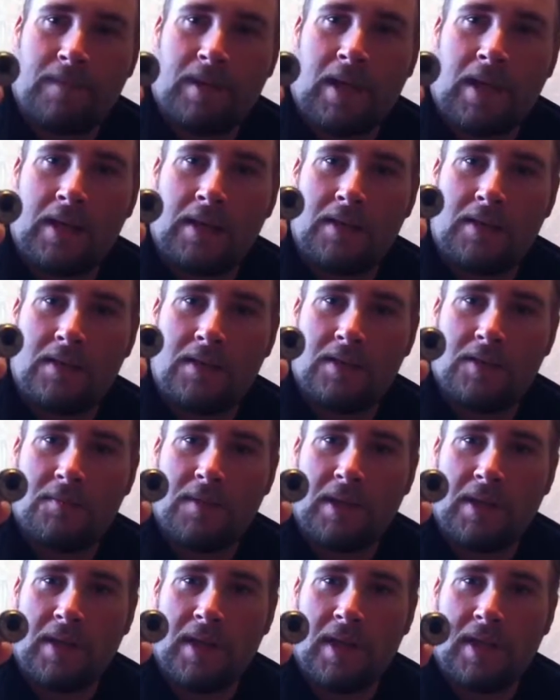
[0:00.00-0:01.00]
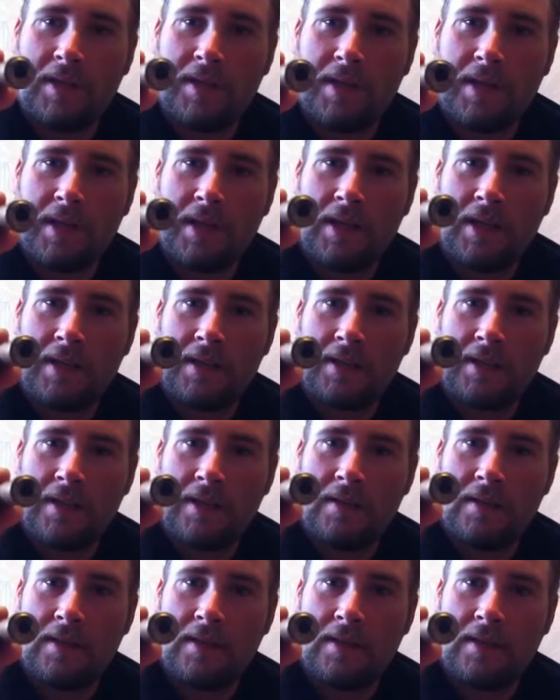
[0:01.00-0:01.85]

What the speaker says: That's the split casing I got the